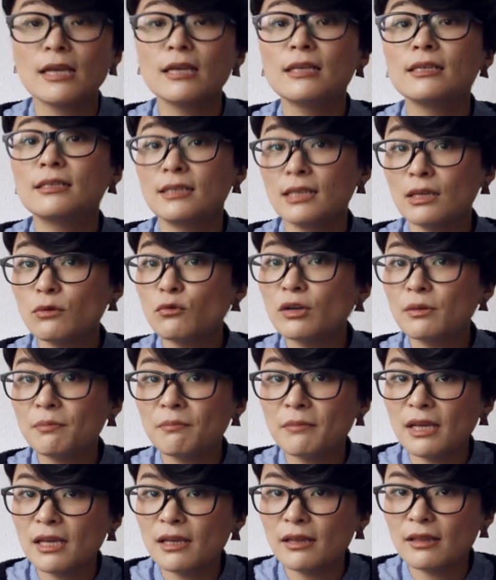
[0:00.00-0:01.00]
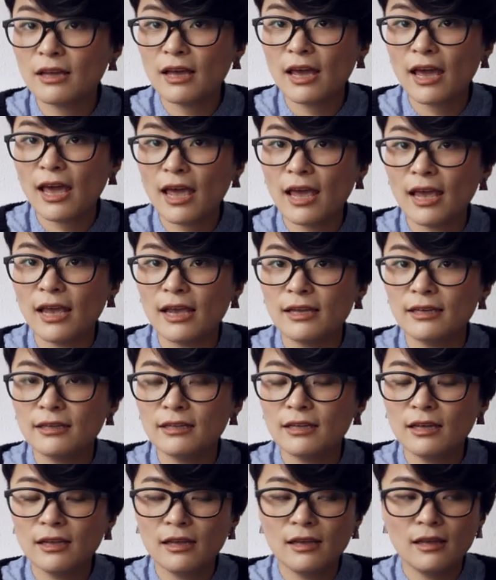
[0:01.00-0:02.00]
Sing with me the
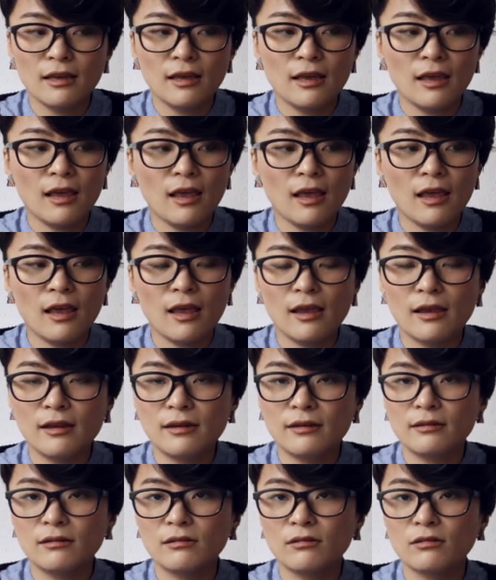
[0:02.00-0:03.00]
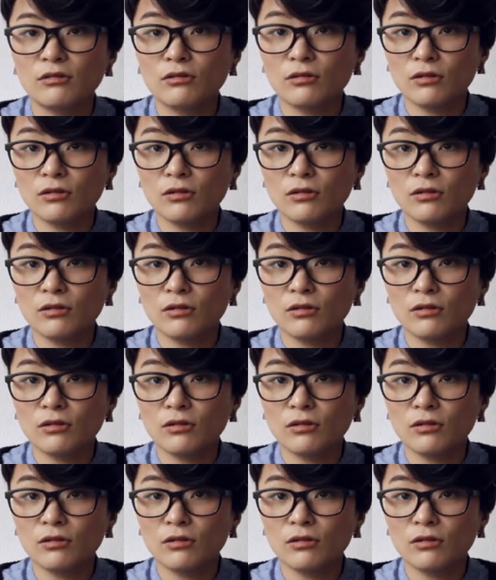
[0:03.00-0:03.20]
head, and